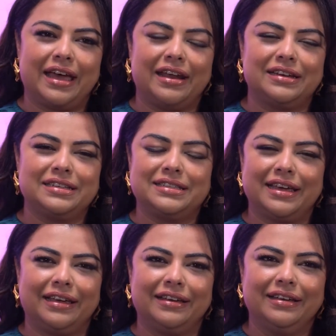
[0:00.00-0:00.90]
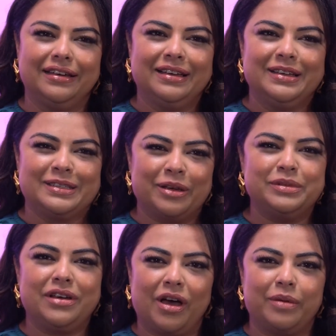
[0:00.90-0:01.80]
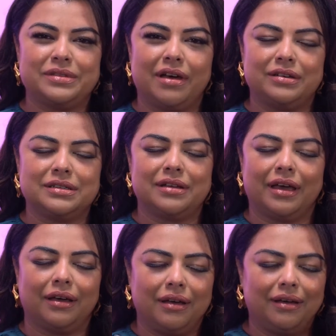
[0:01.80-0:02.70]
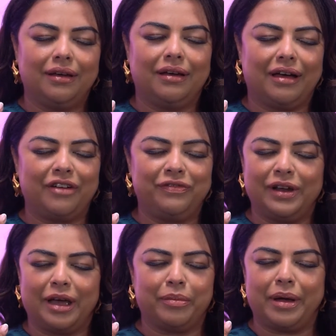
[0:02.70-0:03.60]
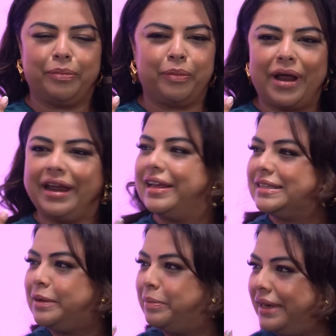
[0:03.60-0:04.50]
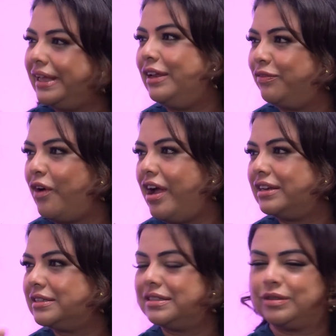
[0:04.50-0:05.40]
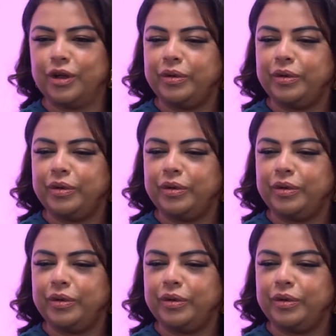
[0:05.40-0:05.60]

And I just think sometimes I just like I feel like my brain is completely fried because you know right.